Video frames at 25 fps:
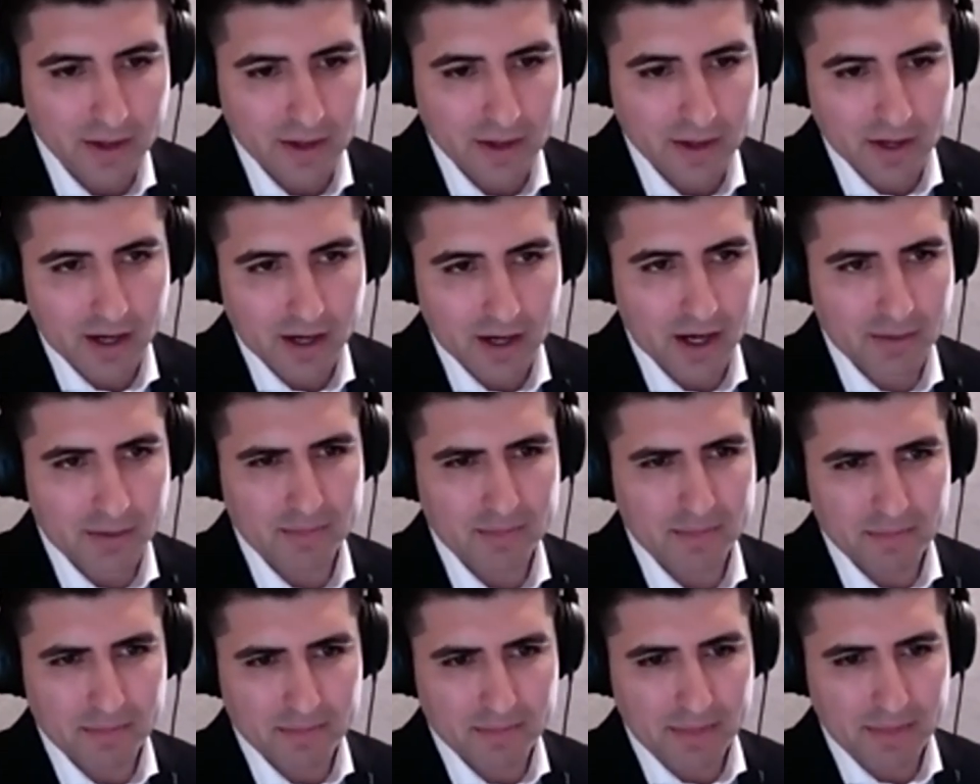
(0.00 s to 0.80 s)

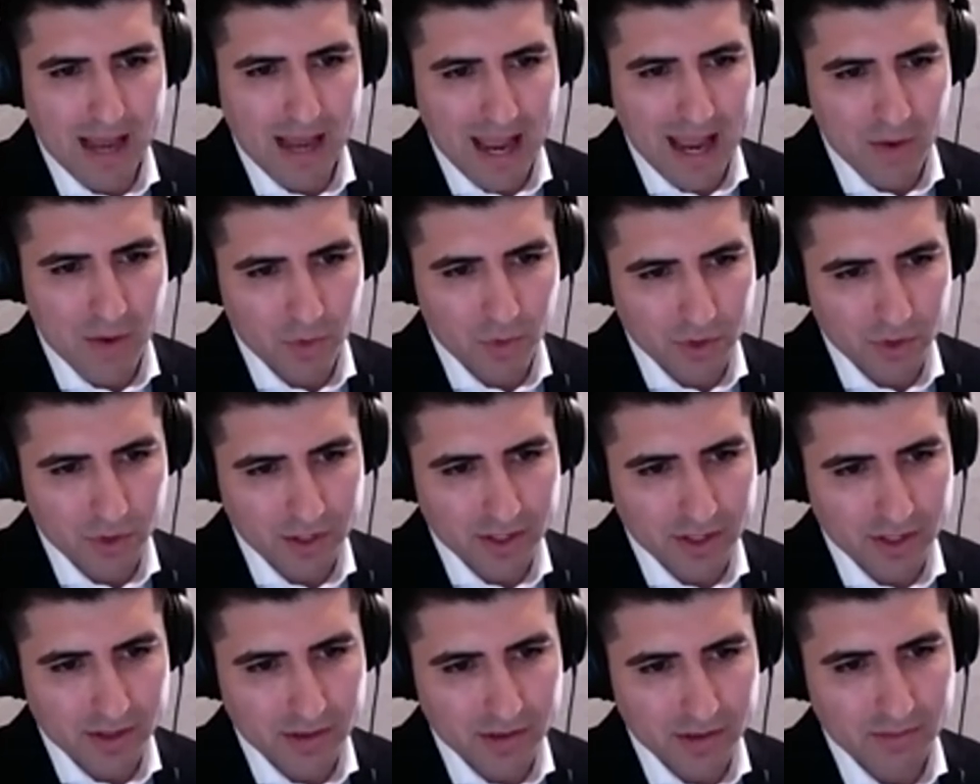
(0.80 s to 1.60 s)
um, i
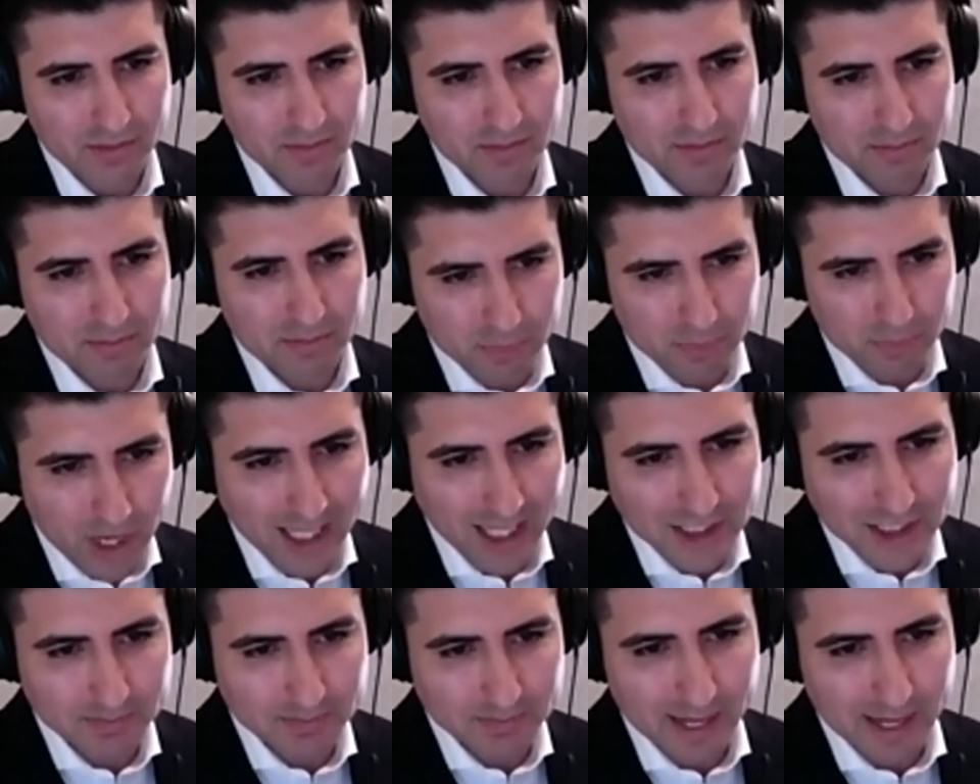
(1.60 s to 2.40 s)
would
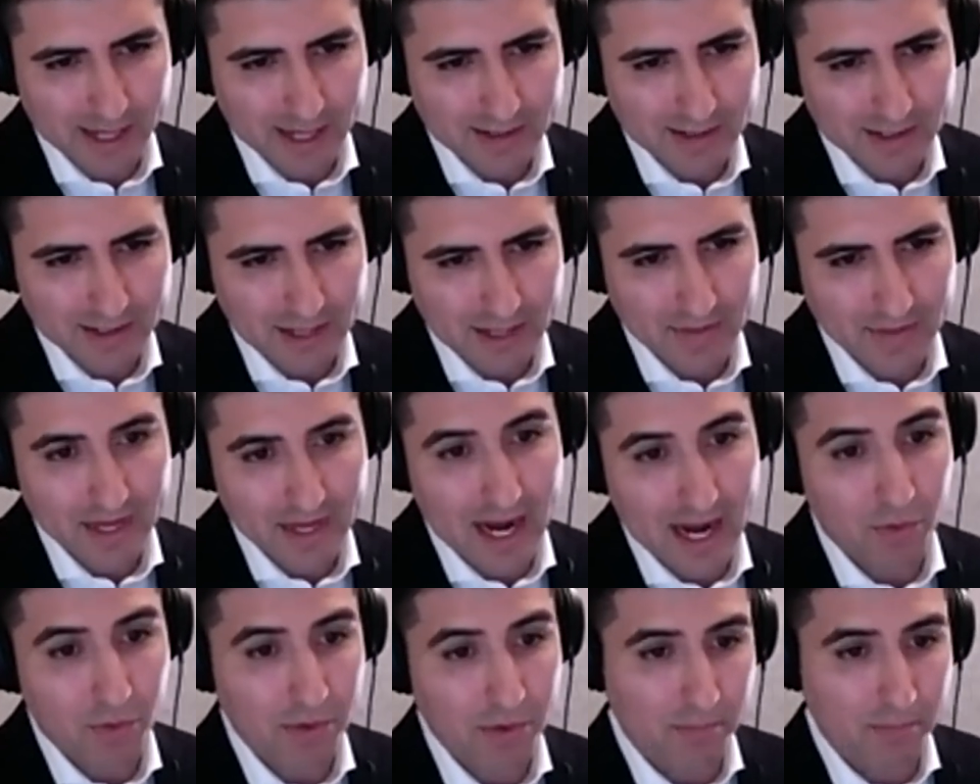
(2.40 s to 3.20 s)
prospect and then
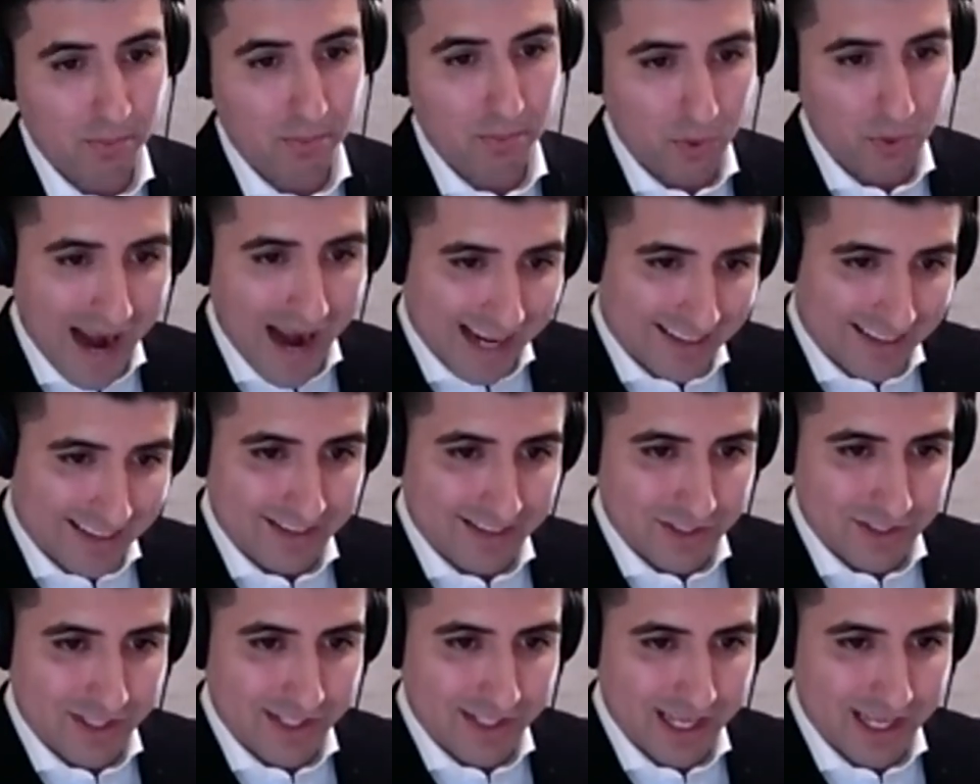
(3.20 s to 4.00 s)
i would
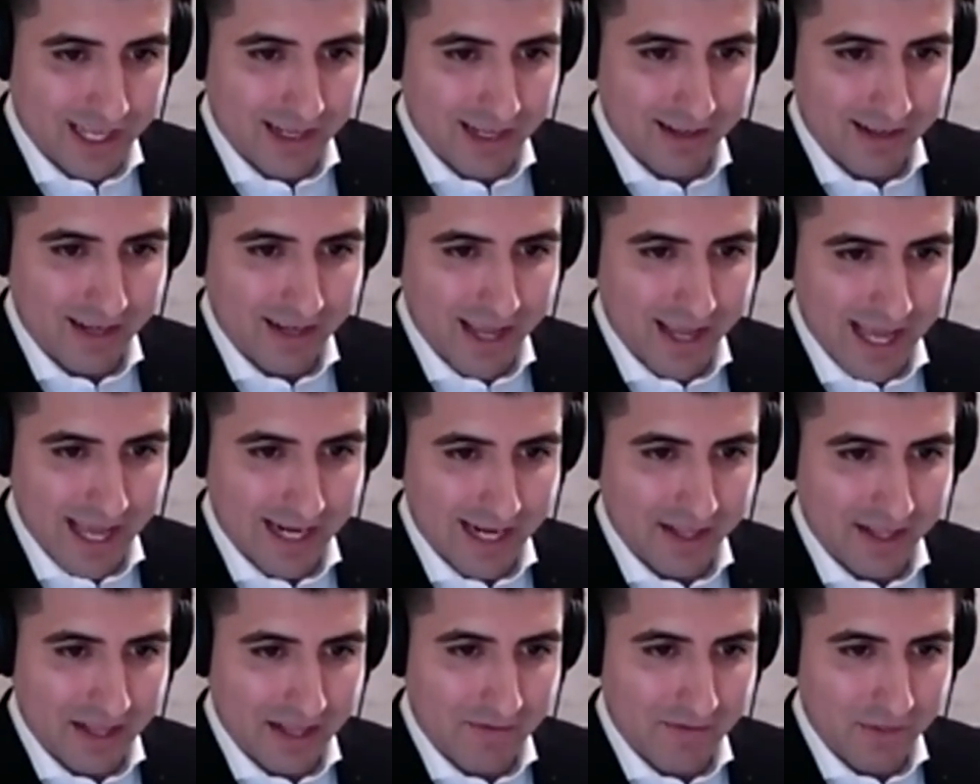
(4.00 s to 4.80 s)
practice again at
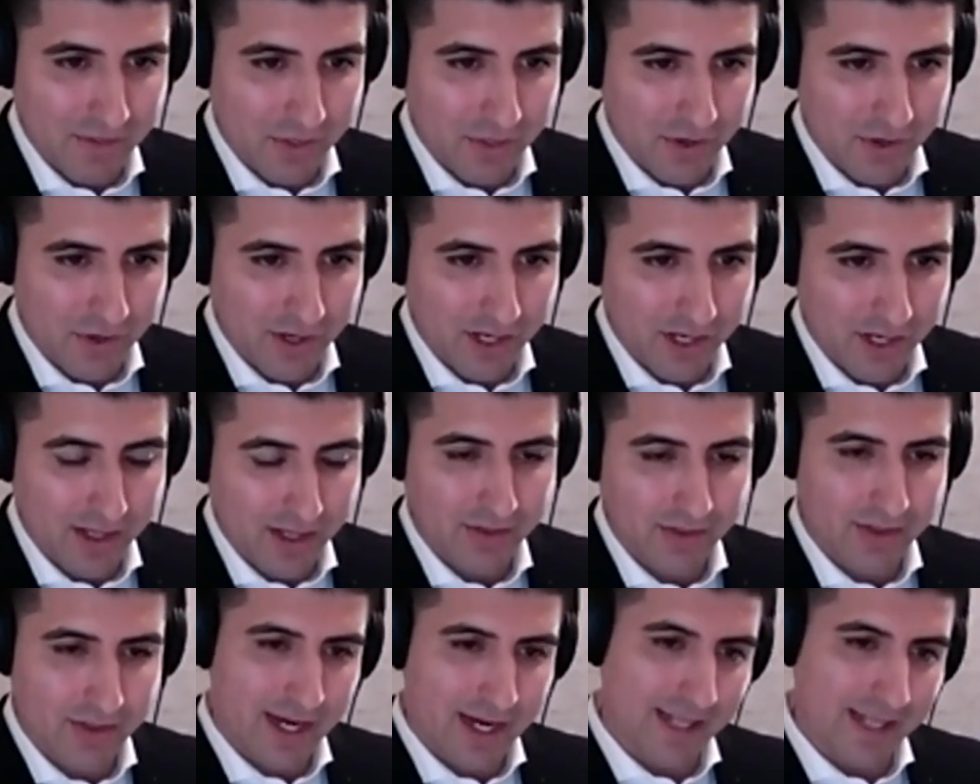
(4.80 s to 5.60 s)
11.30
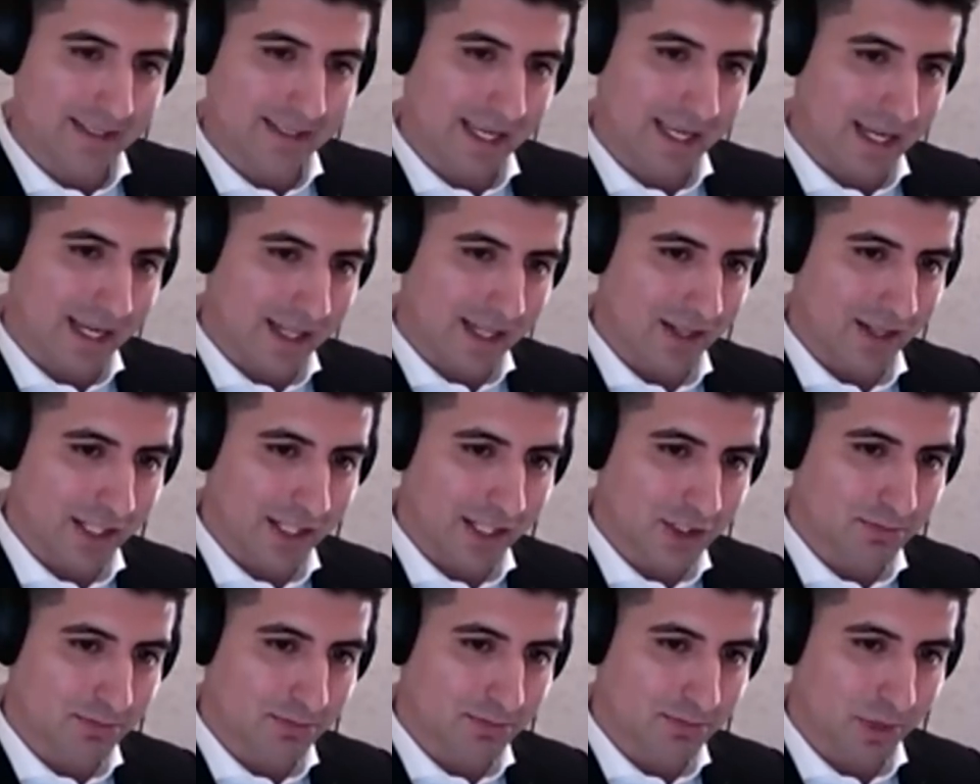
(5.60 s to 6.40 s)
then i take a
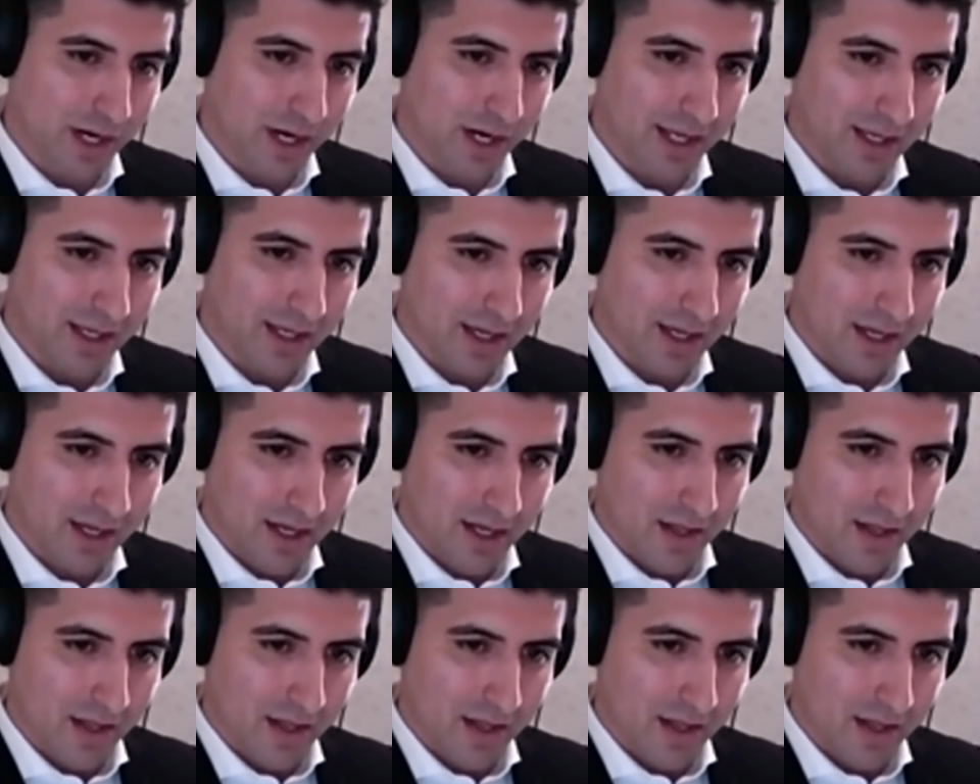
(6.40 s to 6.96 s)
lunch break